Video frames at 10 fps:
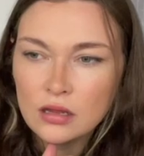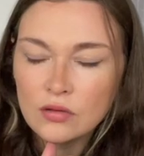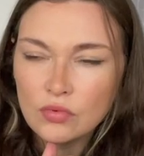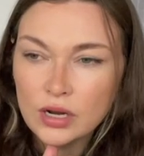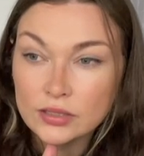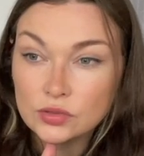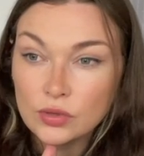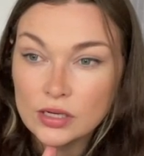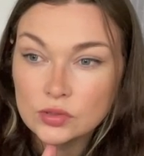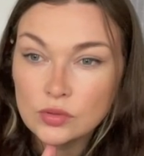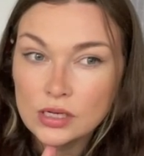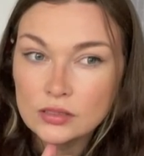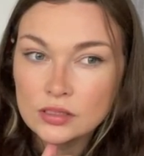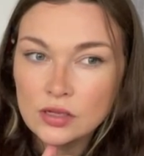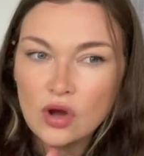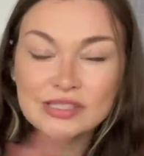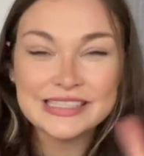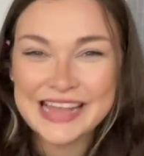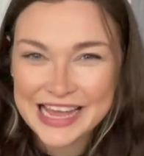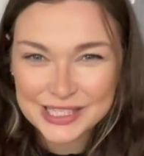what else? Oh,
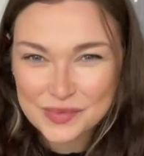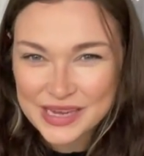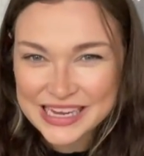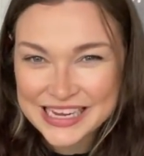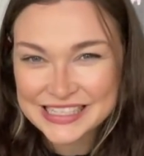Zaxby's.